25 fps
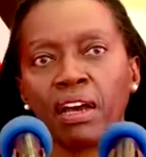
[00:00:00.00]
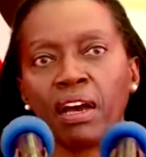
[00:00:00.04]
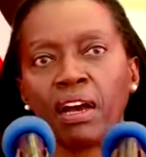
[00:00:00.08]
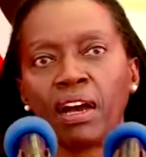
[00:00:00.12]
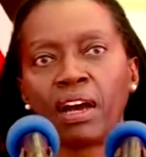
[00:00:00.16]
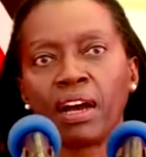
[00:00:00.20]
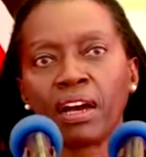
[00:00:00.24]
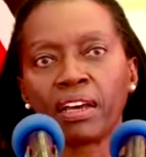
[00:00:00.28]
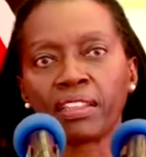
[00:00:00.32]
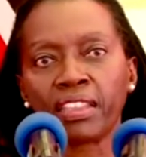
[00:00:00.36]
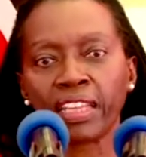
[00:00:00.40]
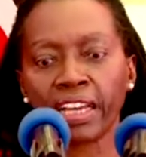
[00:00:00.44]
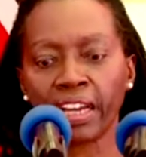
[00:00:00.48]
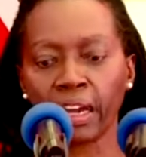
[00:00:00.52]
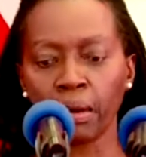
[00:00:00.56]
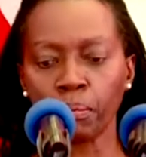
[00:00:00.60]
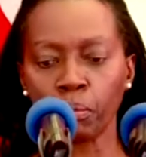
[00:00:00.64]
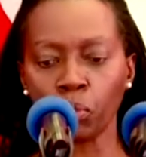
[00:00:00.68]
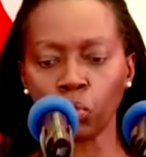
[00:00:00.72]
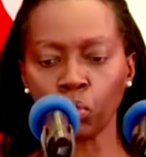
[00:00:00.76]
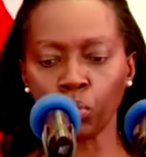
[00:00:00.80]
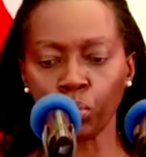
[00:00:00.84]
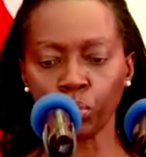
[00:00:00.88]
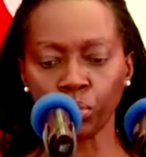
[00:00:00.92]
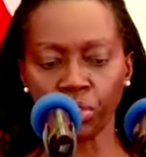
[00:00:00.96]
at the
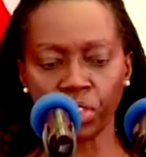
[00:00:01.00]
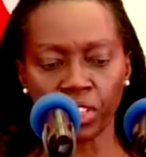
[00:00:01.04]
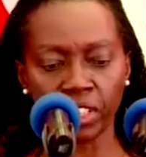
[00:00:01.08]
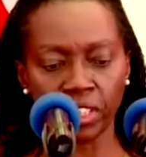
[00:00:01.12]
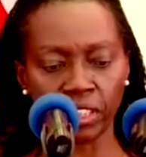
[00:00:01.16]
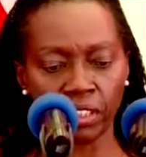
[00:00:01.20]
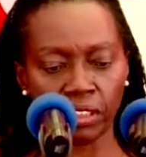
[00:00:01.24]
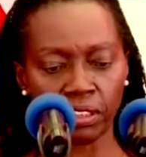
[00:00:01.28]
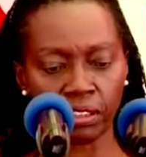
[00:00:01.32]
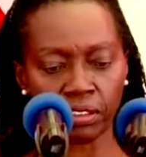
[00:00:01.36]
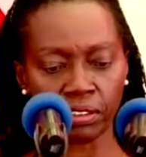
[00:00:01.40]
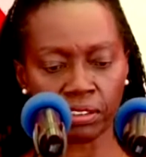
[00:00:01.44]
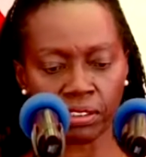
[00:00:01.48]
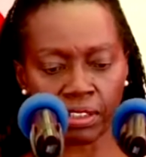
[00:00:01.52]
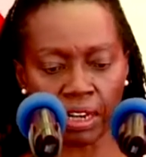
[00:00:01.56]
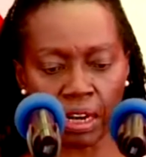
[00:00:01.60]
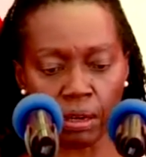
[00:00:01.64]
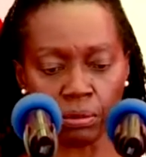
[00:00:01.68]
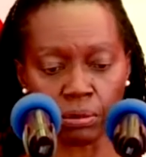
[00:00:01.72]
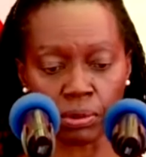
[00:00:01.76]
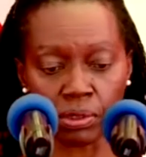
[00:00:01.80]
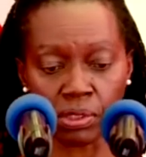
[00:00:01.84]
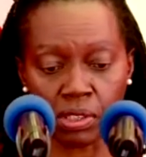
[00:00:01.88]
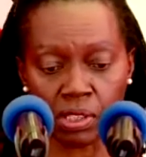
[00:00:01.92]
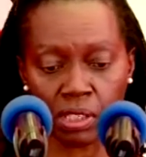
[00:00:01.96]
Kamukunji
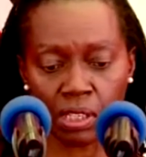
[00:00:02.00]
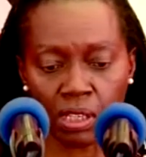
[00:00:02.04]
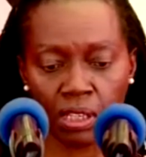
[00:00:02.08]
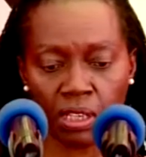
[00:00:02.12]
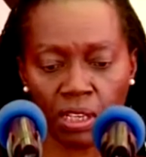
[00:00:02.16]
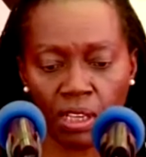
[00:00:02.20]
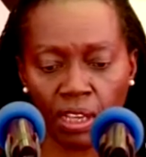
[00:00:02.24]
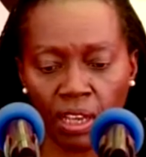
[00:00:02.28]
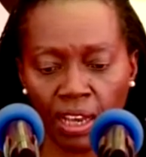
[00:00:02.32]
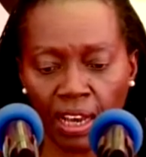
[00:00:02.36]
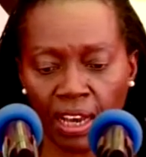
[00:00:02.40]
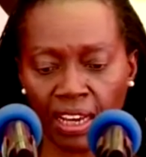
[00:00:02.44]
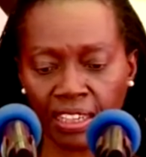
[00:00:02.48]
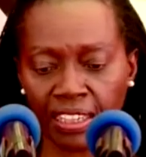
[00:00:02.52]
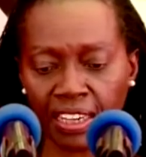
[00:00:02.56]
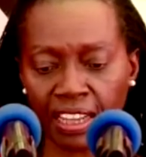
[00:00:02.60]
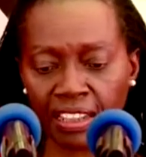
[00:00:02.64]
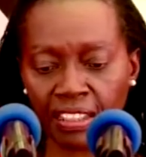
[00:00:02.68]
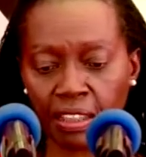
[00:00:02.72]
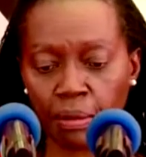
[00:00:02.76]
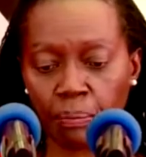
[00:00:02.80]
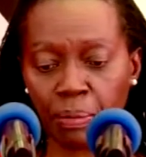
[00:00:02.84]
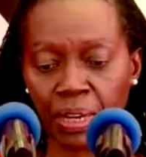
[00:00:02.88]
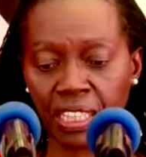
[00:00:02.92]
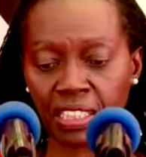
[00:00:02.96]
grounds and other
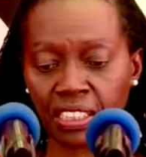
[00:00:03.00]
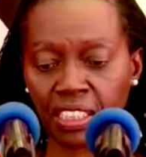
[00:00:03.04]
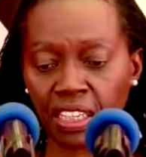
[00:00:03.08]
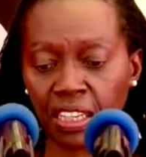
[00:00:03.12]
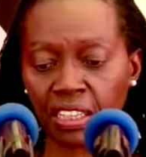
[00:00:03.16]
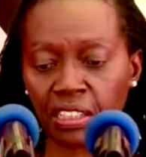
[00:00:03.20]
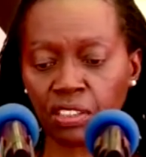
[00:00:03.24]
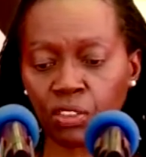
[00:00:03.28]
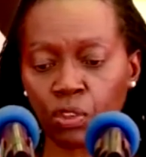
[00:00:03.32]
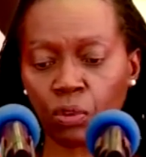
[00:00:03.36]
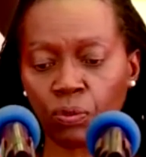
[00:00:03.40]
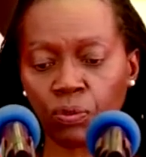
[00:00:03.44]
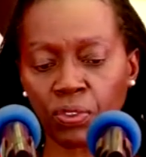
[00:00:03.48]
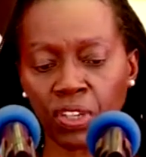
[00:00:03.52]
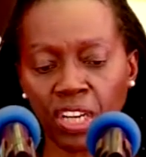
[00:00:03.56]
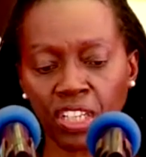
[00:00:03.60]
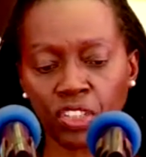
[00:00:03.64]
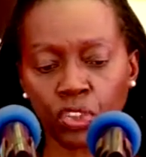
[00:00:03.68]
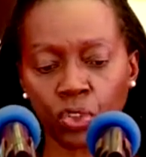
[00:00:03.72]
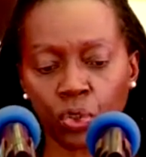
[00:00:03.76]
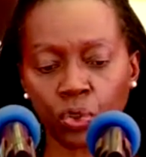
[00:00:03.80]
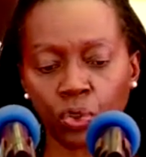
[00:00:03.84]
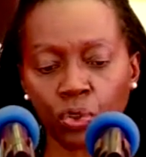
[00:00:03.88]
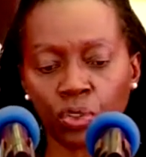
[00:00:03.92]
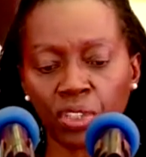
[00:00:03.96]
matters of
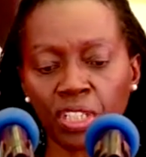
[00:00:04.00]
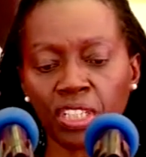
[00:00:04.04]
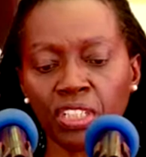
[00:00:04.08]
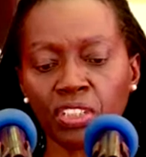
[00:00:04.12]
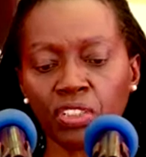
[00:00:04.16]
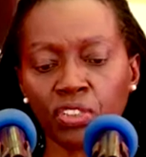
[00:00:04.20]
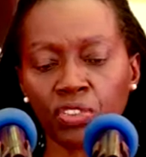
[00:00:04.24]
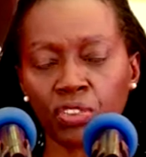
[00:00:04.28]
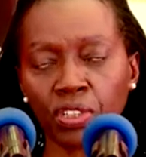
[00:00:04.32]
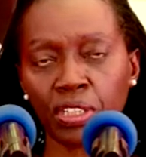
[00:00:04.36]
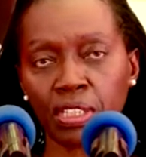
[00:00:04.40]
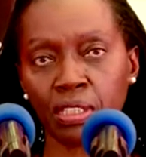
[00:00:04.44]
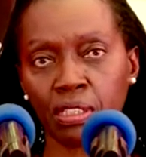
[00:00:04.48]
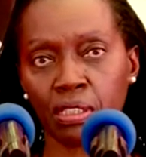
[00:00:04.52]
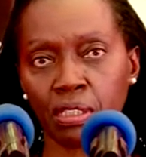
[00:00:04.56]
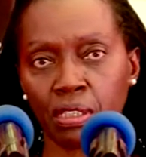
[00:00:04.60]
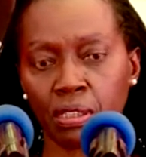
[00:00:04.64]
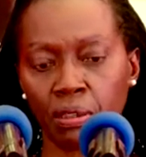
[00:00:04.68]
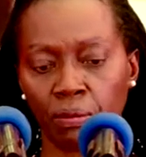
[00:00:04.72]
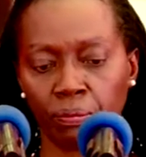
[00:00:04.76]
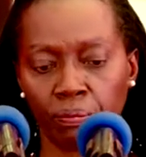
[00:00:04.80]
national interest.